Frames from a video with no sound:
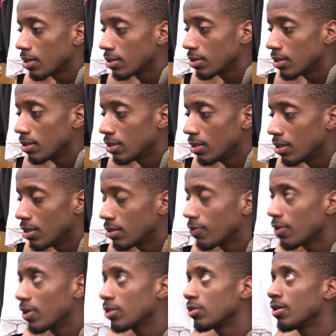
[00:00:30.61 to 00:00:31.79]
It's
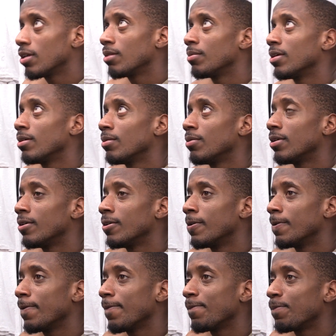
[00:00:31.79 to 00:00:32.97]
frustrating, man,
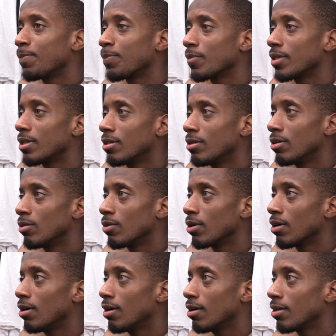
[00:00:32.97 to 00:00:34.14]
when, you know, you work
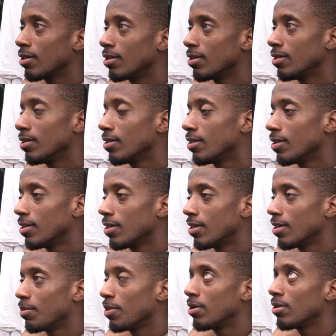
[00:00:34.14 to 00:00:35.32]
hard and
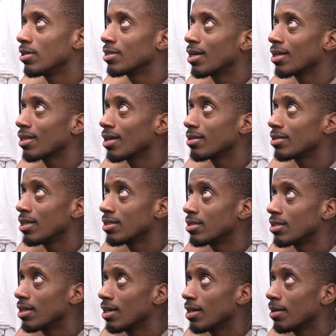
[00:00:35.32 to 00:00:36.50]
penalties like that change the
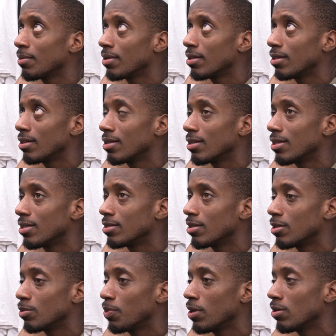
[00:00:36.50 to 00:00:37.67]
game. And it's
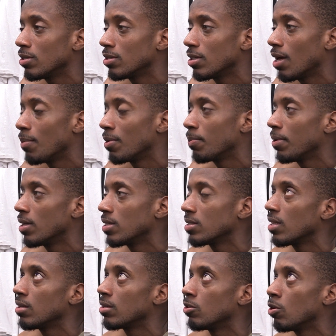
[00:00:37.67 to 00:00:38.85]
penalties, I mean, plays
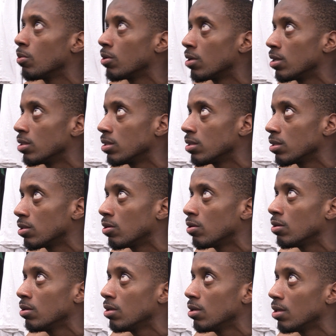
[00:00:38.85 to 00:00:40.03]
that look normal to us, you
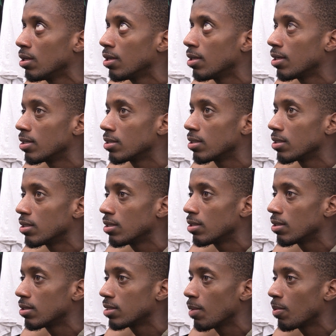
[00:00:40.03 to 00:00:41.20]
know, it's a
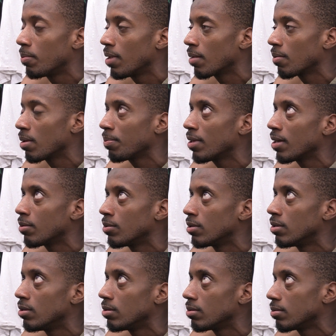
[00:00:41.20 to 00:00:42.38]
type of bang-bang play
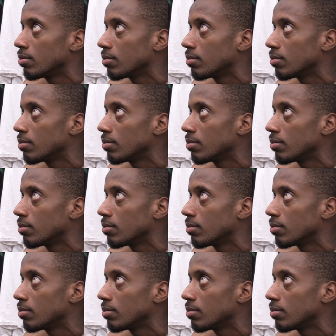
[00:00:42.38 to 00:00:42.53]
wouldn't